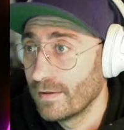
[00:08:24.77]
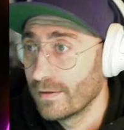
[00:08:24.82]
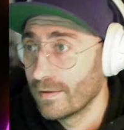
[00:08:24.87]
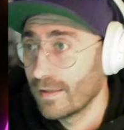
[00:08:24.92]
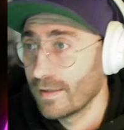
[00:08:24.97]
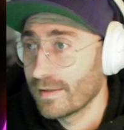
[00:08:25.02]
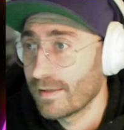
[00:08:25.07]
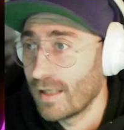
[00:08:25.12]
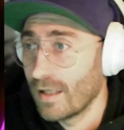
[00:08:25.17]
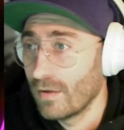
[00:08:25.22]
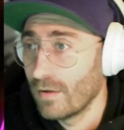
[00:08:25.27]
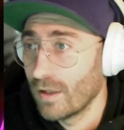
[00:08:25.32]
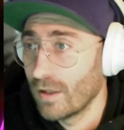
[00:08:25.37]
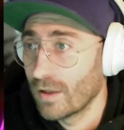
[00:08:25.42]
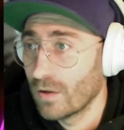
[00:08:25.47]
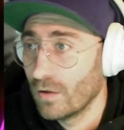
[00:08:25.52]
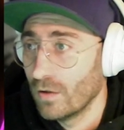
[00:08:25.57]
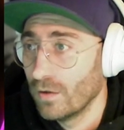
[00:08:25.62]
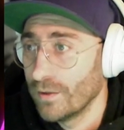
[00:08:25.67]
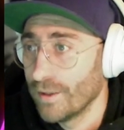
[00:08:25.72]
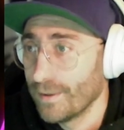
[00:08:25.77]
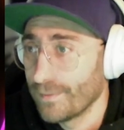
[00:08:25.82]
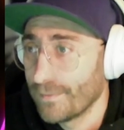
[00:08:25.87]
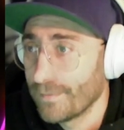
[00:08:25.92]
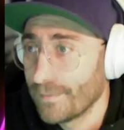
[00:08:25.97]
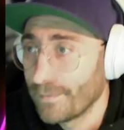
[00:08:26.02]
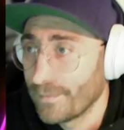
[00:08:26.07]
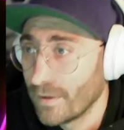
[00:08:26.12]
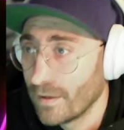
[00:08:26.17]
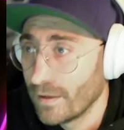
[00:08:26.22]
That's how I called it.
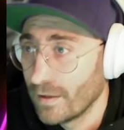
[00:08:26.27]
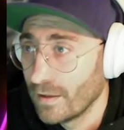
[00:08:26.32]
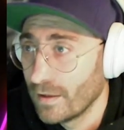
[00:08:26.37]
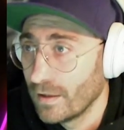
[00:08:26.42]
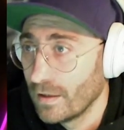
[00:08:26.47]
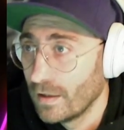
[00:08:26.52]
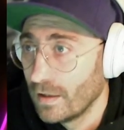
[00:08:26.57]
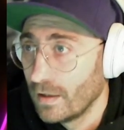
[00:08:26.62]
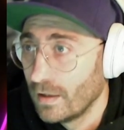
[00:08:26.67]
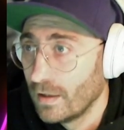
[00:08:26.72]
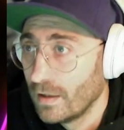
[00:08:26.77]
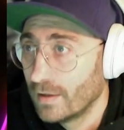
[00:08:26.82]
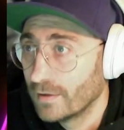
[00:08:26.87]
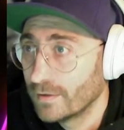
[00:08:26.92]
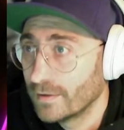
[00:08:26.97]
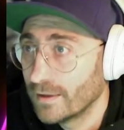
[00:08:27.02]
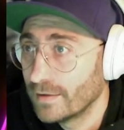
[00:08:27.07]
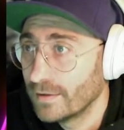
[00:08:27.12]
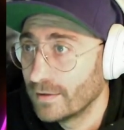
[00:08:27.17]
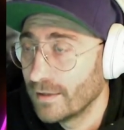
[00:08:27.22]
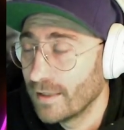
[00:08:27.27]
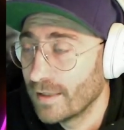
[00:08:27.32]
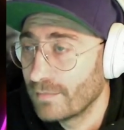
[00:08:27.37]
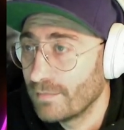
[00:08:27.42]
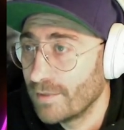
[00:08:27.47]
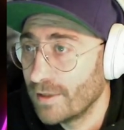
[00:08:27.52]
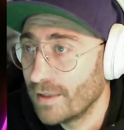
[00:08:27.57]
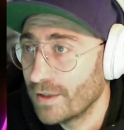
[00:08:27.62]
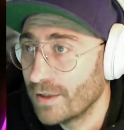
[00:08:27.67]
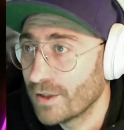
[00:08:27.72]
And then let
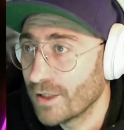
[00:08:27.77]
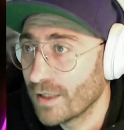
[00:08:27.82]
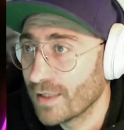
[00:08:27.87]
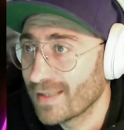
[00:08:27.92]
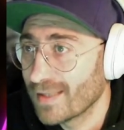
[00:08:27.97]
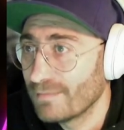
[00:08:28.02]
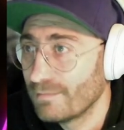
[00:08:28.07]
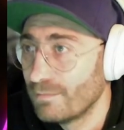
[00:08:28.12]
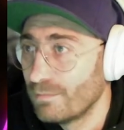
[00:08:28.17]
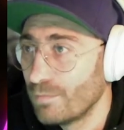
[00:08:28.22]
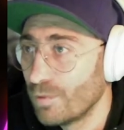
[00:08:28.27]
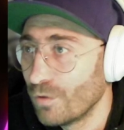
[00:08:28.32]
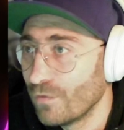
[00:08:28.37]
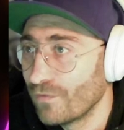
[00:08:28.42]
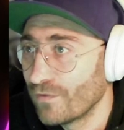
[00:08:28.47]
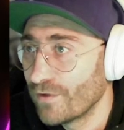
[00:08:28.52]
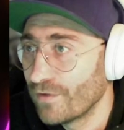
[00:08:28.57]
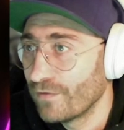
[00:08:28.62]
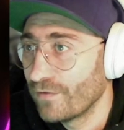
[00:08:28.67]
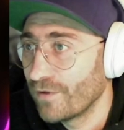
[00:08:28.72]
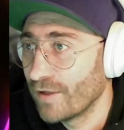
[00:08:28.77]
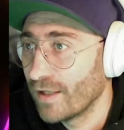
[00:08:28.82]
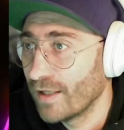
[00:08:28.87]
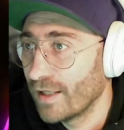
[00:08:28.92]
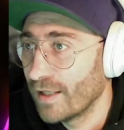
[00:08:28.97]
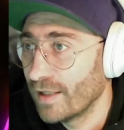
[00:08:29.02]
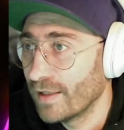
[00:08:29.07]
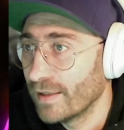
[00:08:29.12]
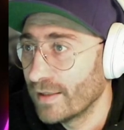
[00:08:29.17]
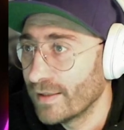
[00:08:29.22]
me just move the
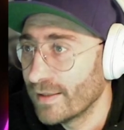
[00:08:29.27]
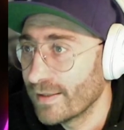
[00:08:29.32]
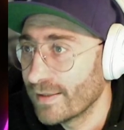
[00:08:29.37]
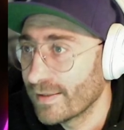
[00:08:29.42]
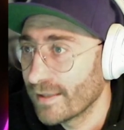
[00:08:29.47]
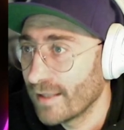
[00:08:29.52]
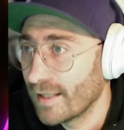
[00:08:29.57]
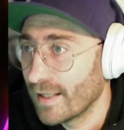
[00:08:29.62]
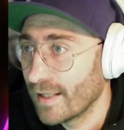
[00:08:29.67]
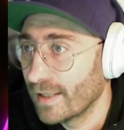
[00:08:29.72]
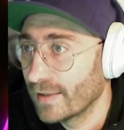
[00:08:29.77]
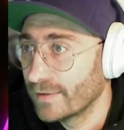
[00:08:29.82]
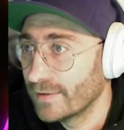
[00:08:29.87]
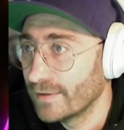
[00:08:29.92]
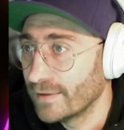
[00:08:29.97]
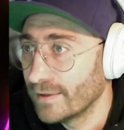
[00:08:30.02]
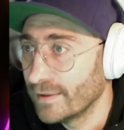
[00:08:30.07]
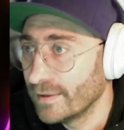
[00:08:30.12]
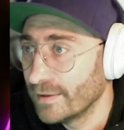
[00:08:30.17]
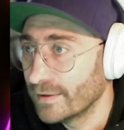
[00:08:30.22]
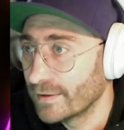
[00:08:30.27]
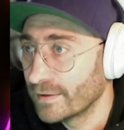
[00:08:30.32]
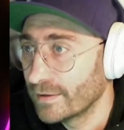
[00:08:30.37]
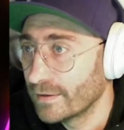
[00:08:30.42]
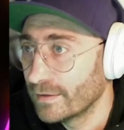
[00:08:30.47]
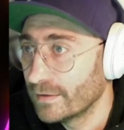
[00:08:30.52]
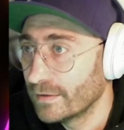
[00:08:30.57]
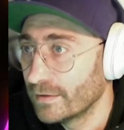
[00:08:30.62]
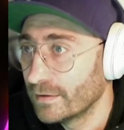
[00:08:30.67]
file inside here.